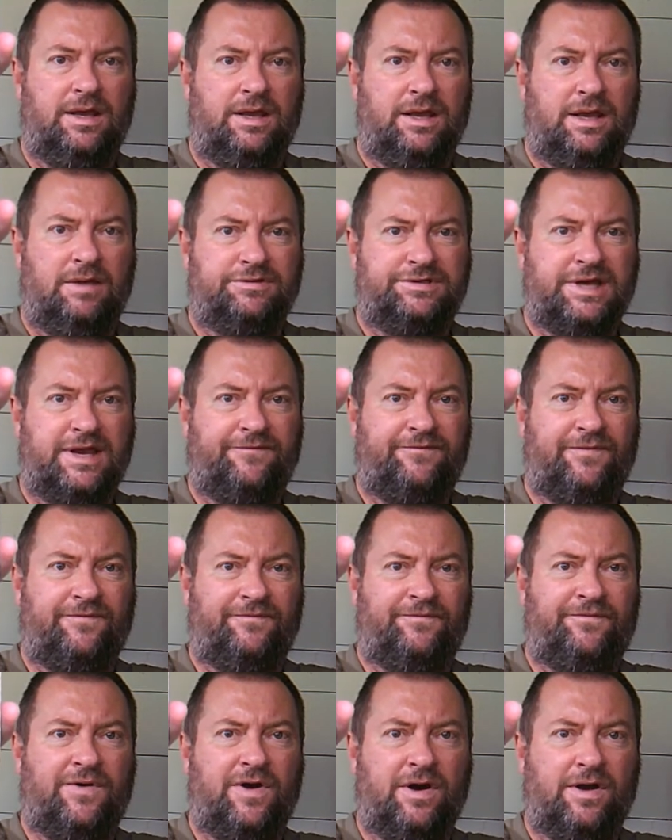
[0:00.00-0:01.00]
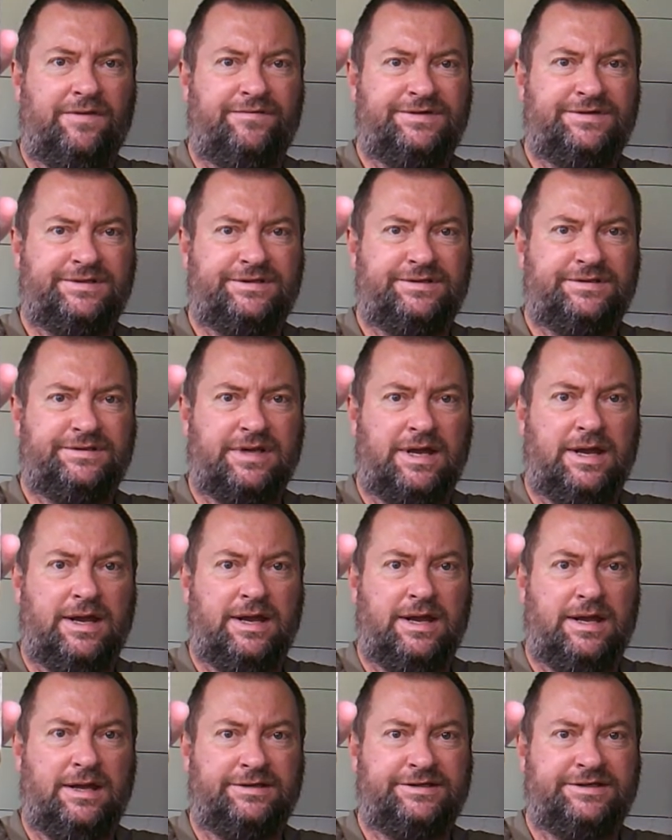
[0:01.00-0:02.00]
It will take from
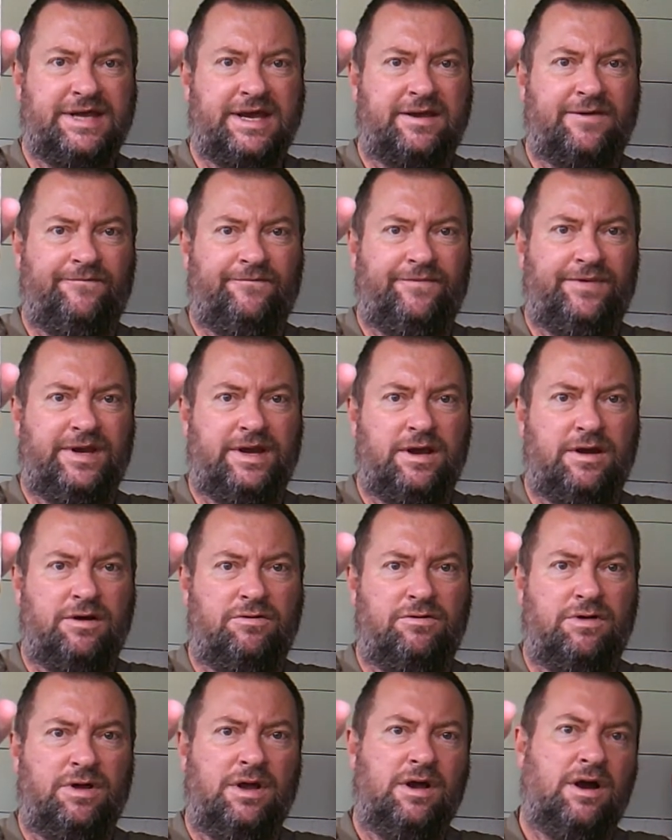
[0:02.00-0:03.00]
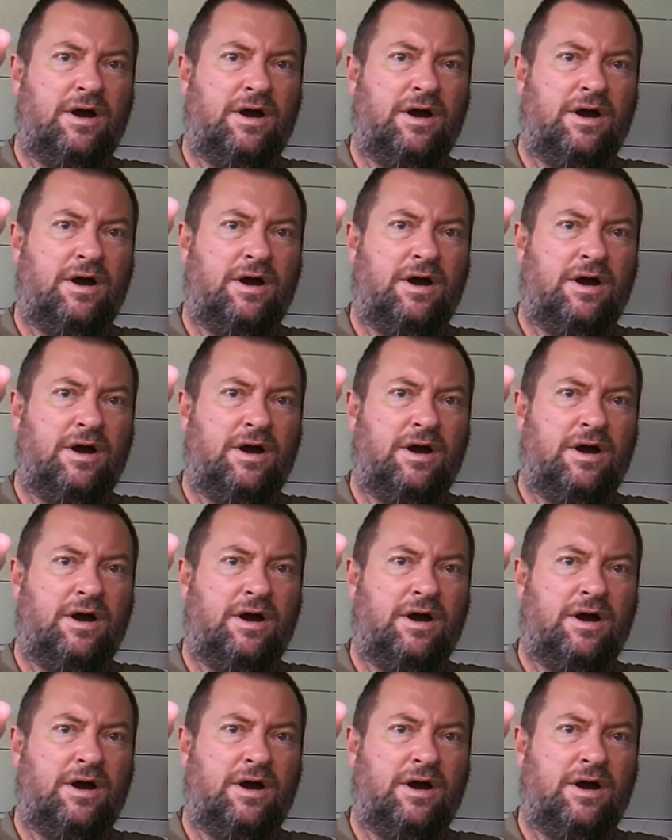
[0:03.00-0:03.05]
5-second video,